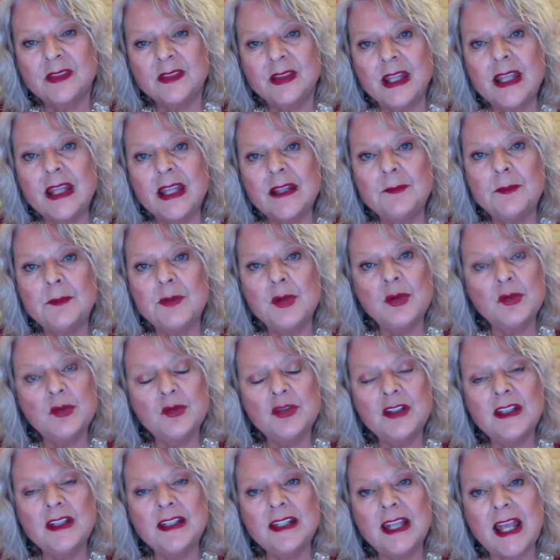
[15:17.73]
Add
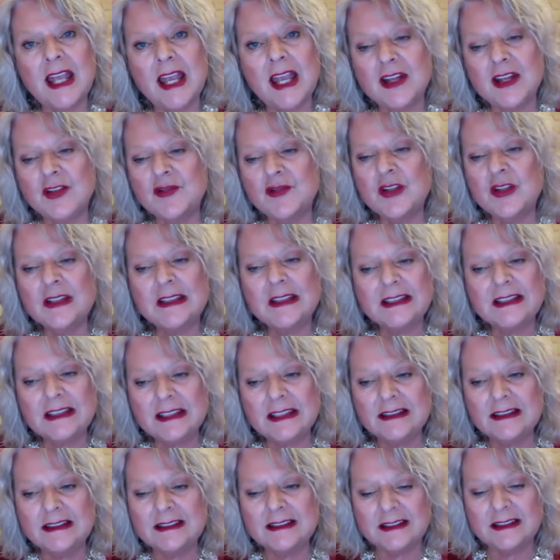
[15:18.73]
beauty and
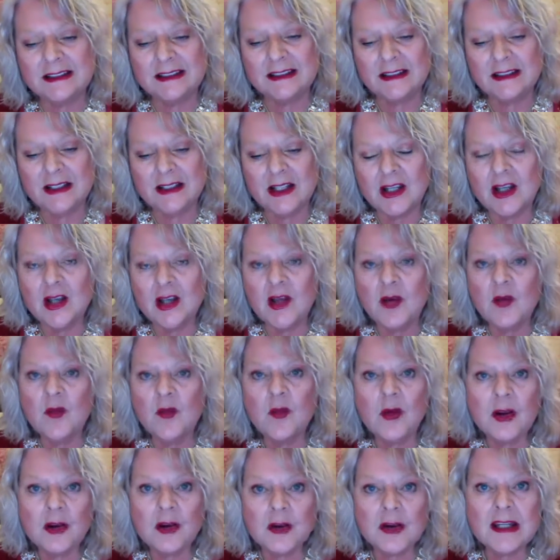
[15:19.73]
gentility
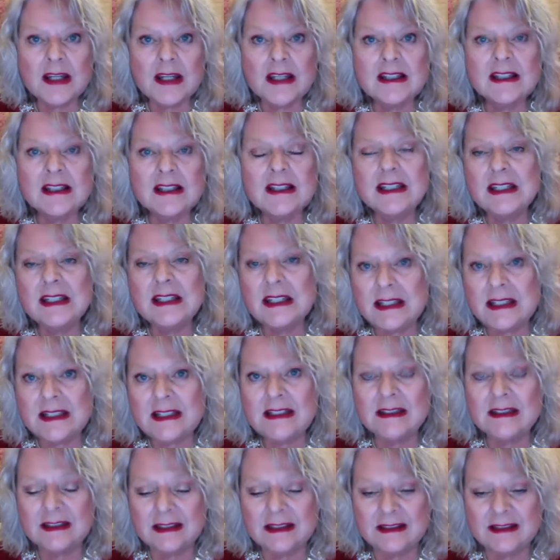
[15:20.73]
where is
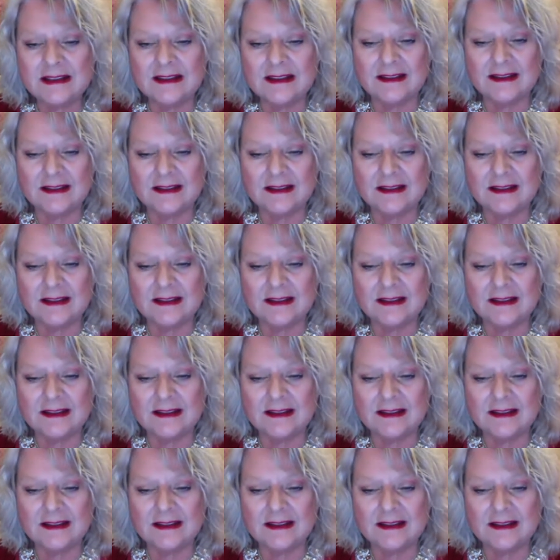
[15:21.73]
needed.